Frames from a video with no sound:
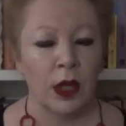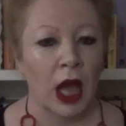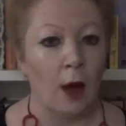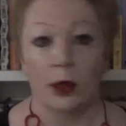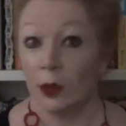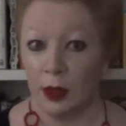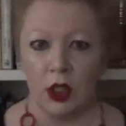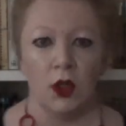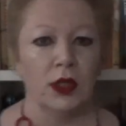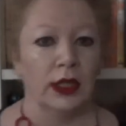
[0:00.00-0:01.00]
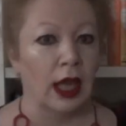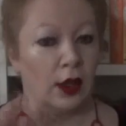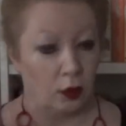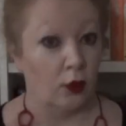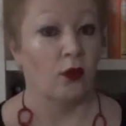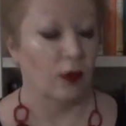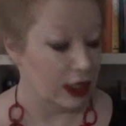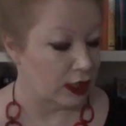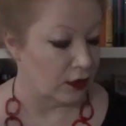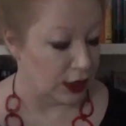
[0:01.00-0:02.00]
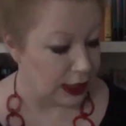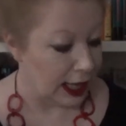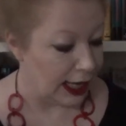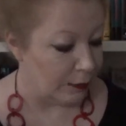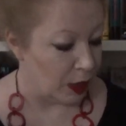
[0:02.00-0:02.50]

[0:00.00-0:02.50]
I'm going to be using that through the rest of the day.